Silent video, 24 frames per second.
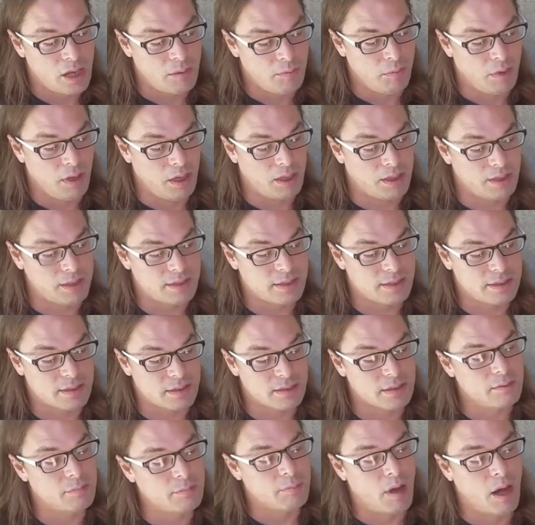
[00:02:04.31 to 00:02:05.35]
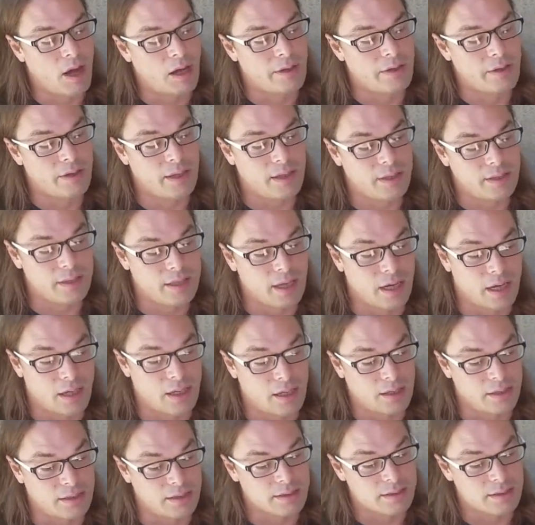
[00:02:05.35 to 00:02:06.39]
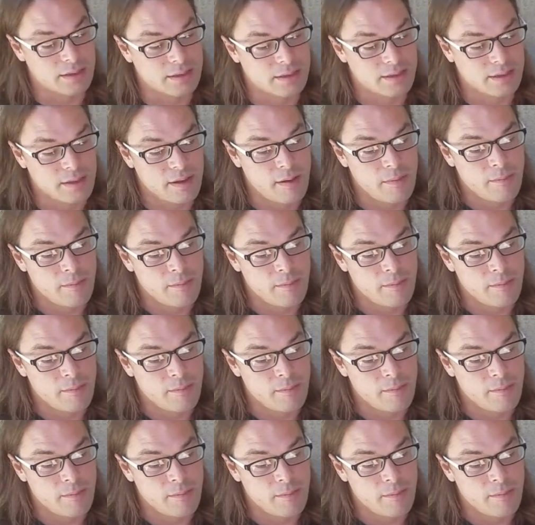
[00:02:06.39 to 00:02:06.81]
amongst modern tongues.